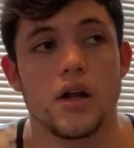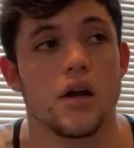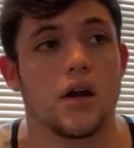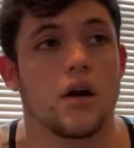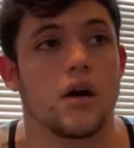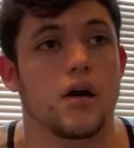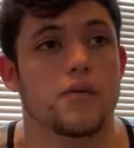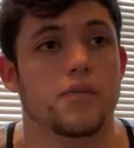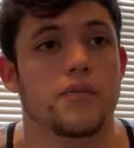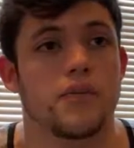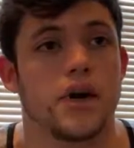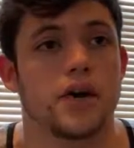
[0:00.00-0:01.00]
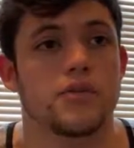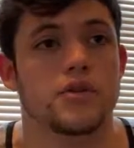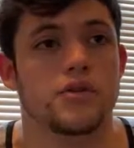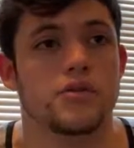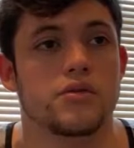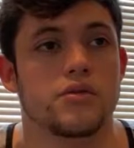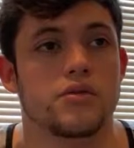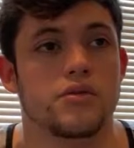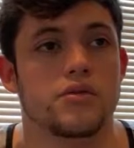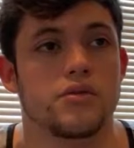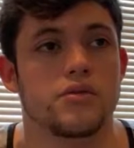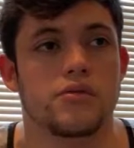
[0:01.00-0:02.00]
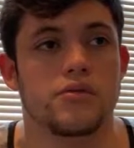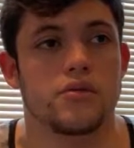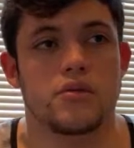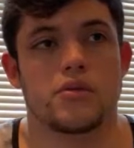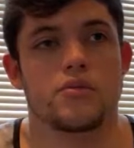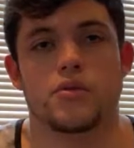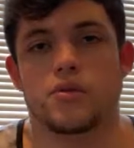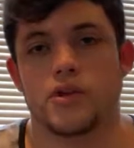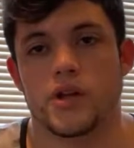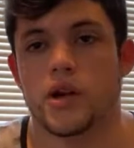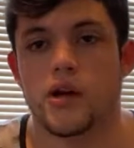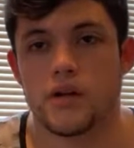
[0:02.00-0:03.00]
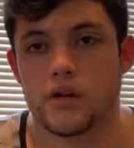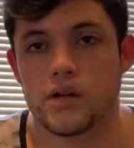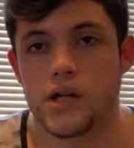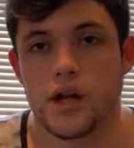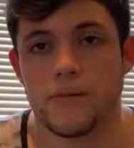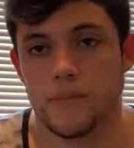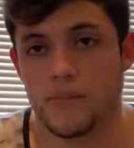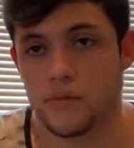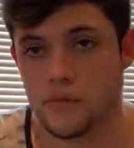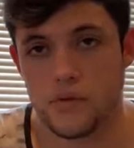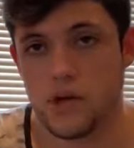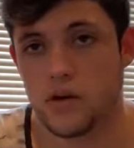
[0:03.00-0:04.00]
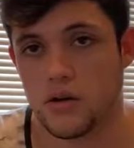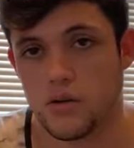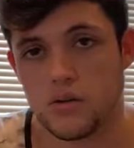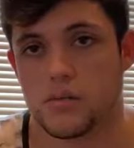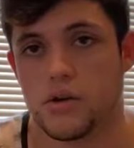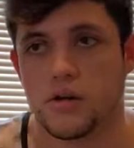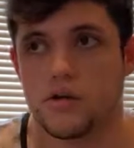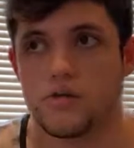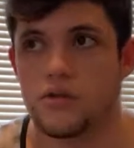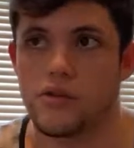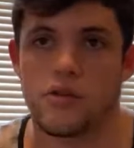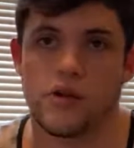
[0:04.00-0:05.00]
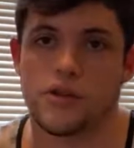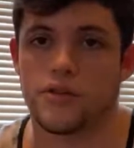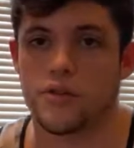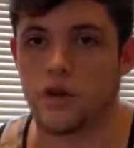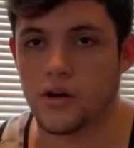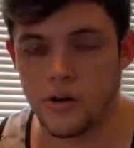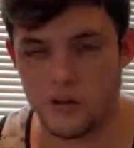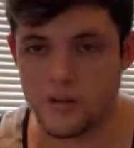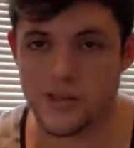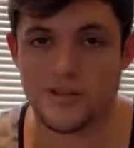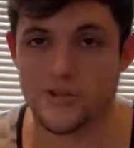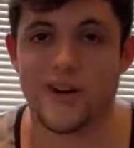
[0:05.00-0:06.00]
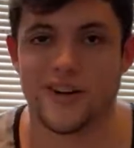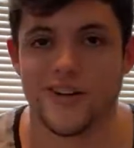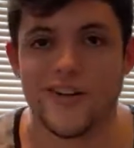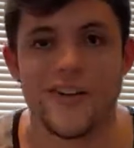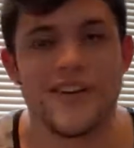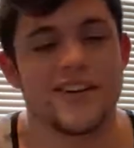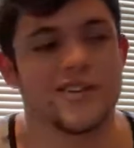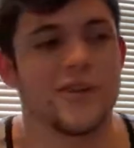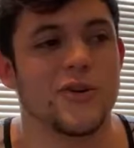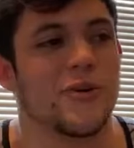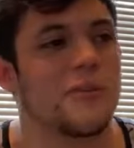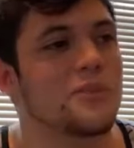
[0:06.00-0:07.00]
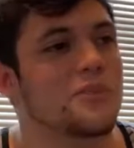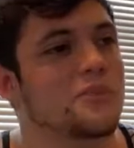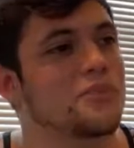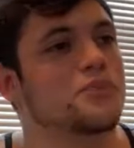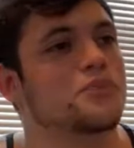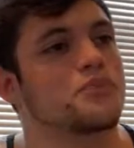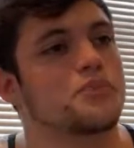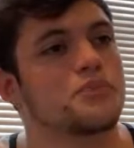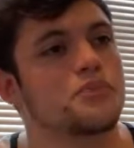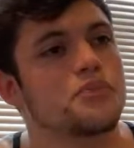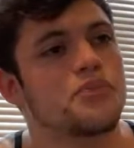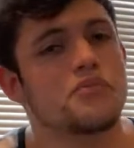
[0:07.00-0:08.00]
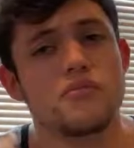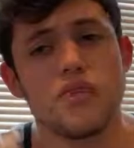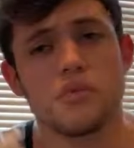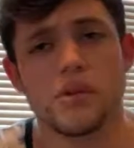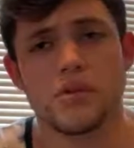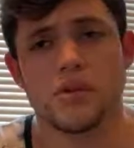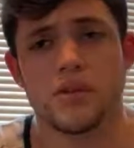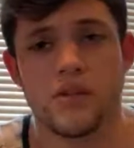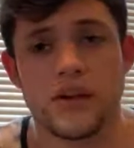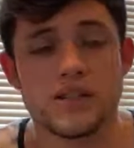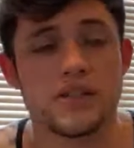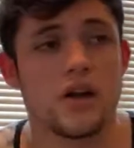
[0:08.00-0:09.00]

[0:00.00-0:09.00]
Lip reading: I would do maybe like 100 shot. 100 horsepower. You're around 300. It's fun. It's cool. Maybe a little less.